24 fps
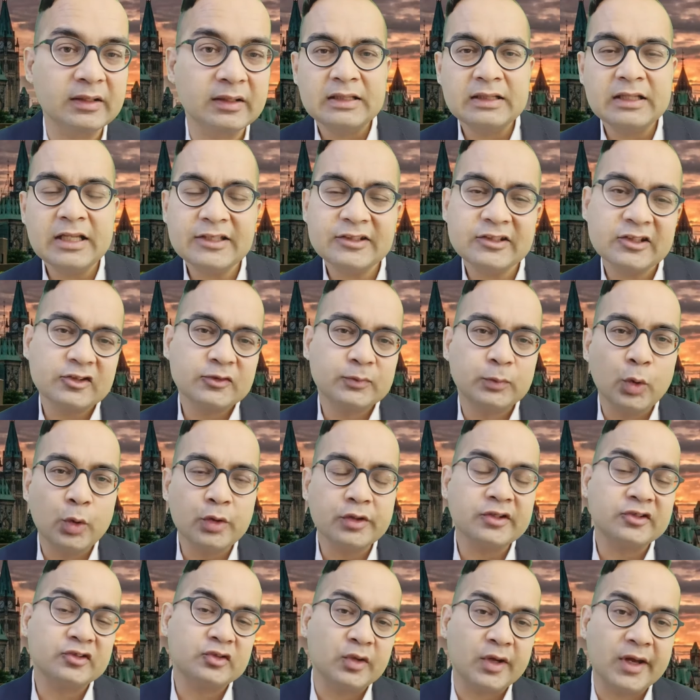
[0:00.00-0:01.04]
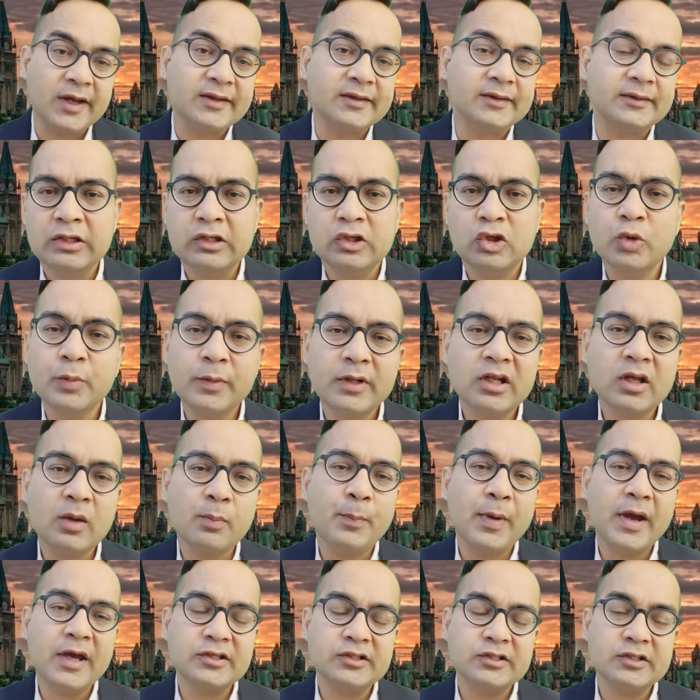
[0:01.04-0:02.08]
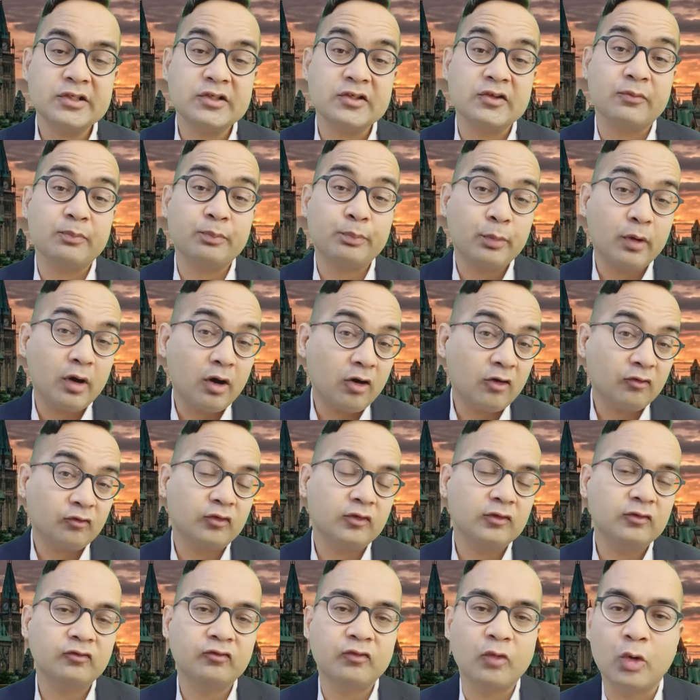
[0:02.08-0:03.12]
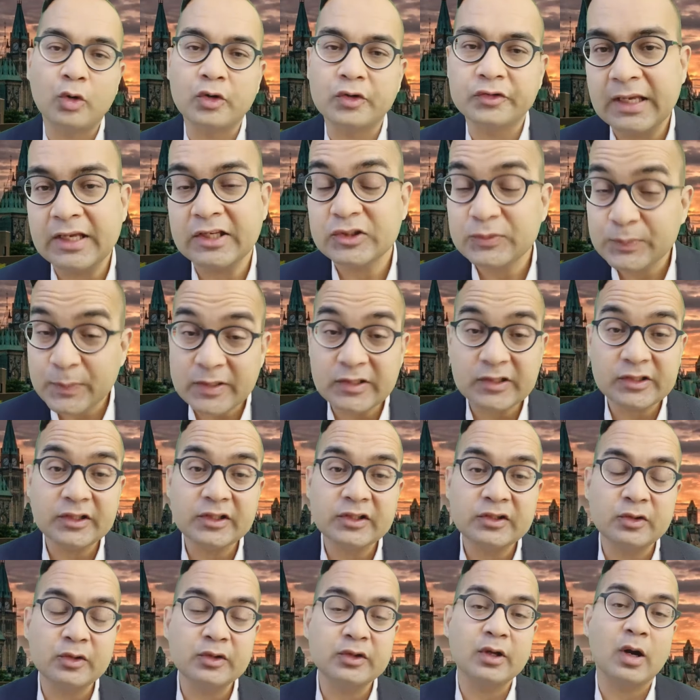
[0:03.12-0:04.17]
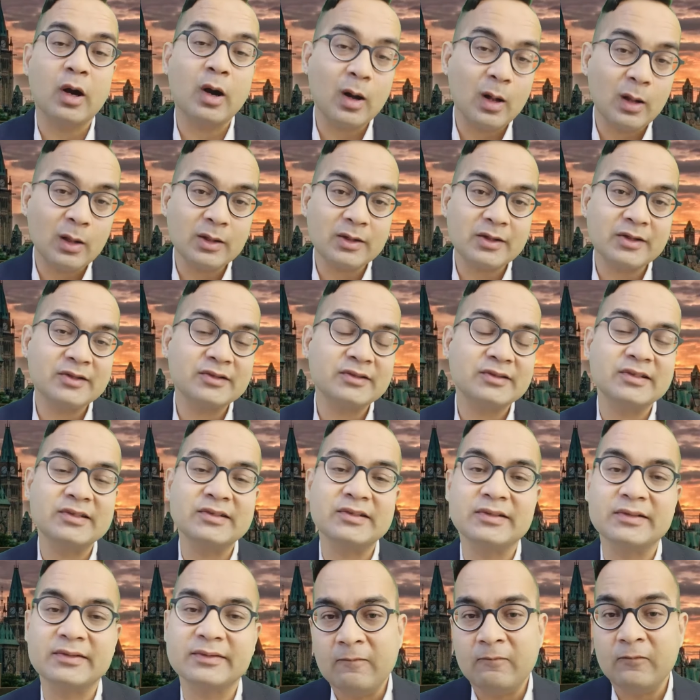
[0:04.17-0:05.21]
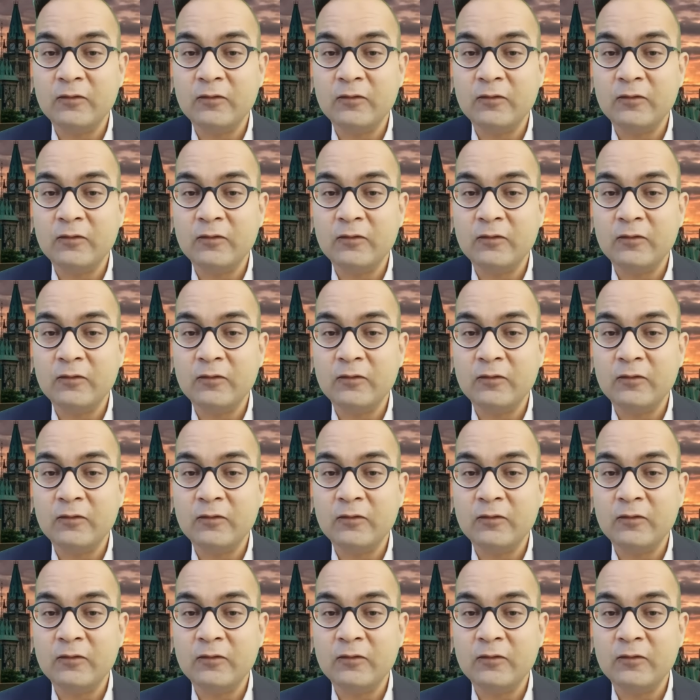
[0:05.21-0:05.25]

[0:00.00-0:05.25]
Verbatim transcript: Let's explore this together. Human compassion is a powerful force, especially during the holiday season.